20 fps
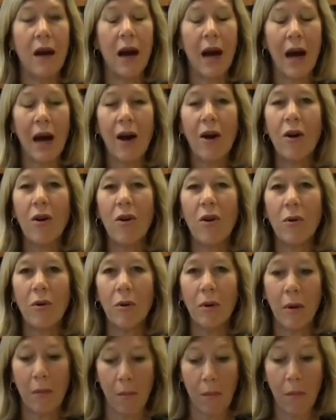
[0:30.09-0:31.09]

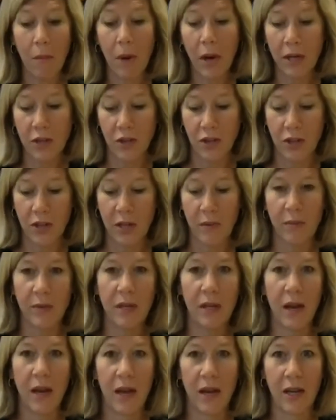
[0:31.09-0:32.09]
how much
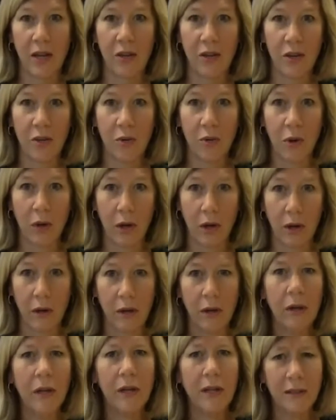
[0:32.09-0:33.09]
GPA you
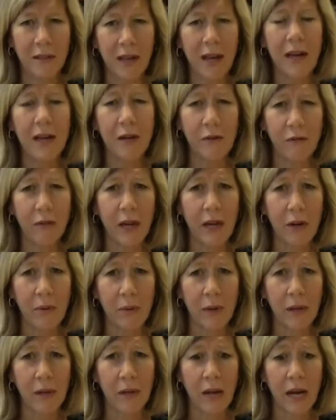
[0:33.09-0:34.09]
earn. It's kind of like
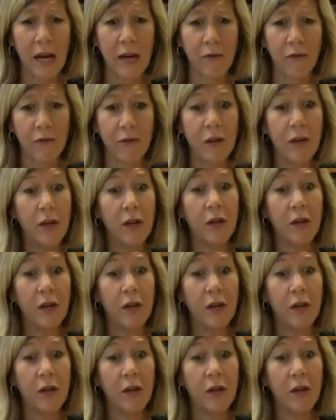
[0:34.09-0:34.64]
real life.